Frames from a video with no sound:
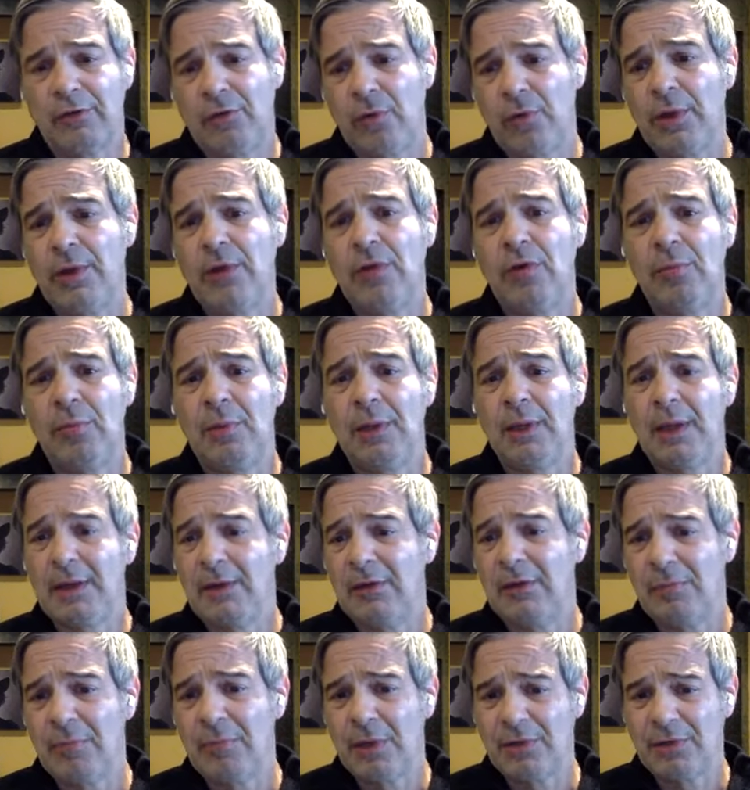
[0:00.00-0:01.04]
to accumulate
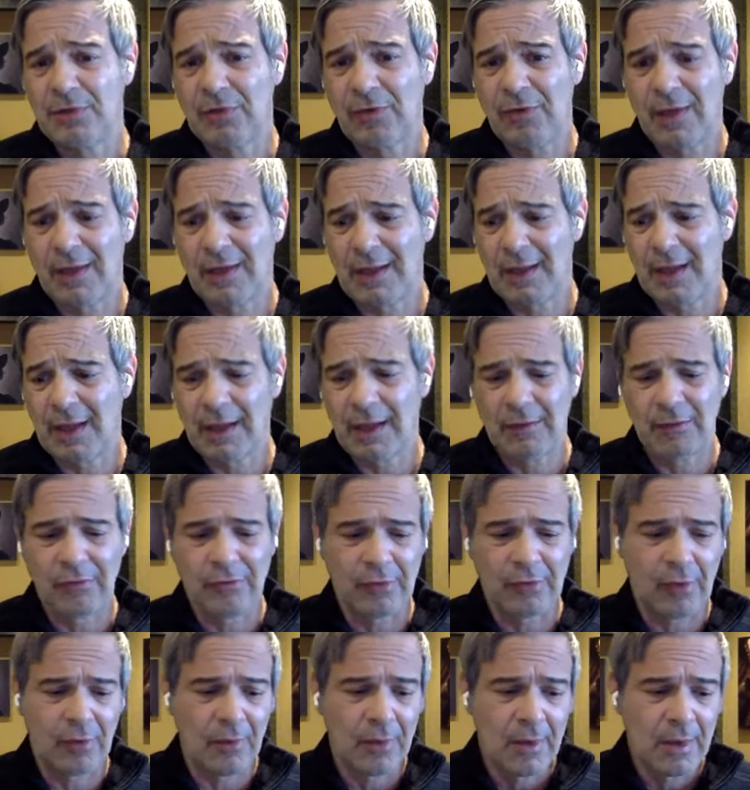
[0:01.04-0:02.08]
as much as they can.
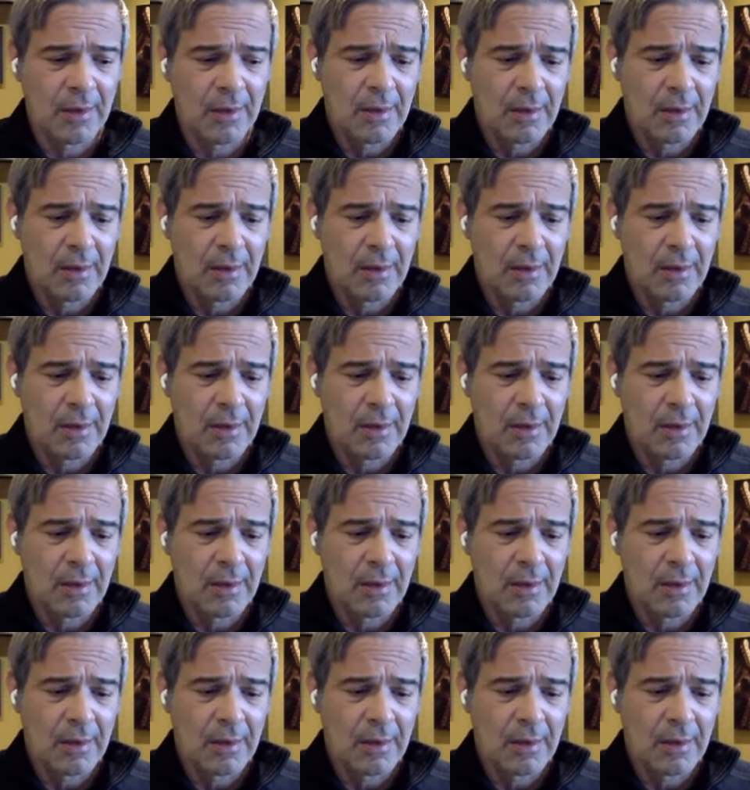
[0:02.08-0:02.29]
So